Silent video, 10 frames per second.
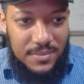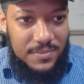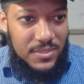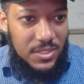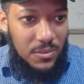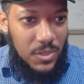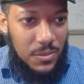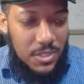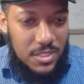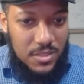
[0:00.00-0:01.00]
So we
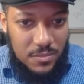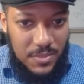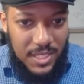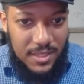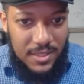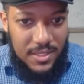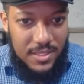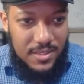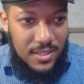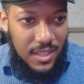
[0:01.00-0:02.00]
want to make
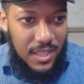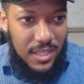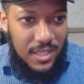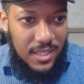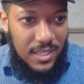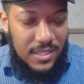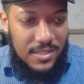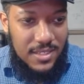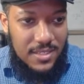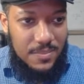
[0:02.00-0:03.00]
this a king
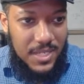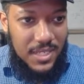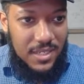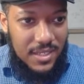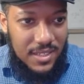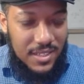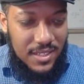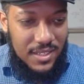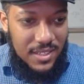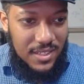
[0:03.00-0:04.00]
size bed.
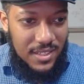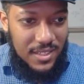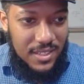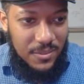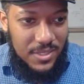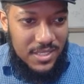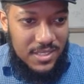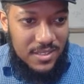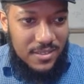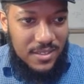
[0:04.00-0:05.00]
We
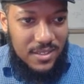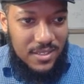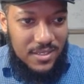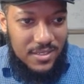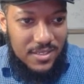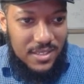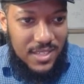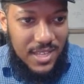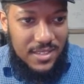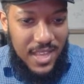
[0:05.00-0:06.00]
just see
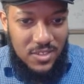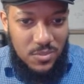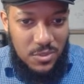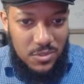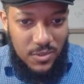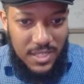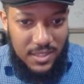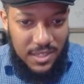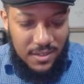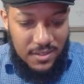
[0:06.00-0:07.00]
that attribute is right
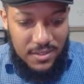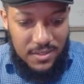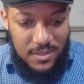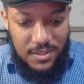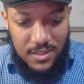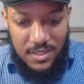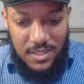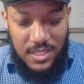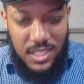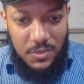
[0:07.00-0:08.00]
there.
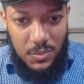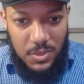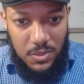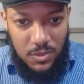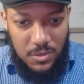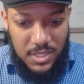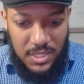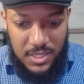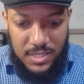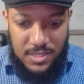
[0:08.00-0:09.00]
We want to
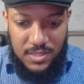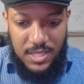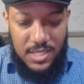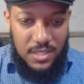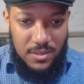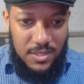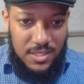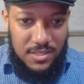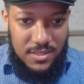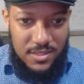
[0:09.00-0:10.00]
rotate this 90
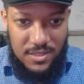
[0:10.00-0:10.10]
degrees.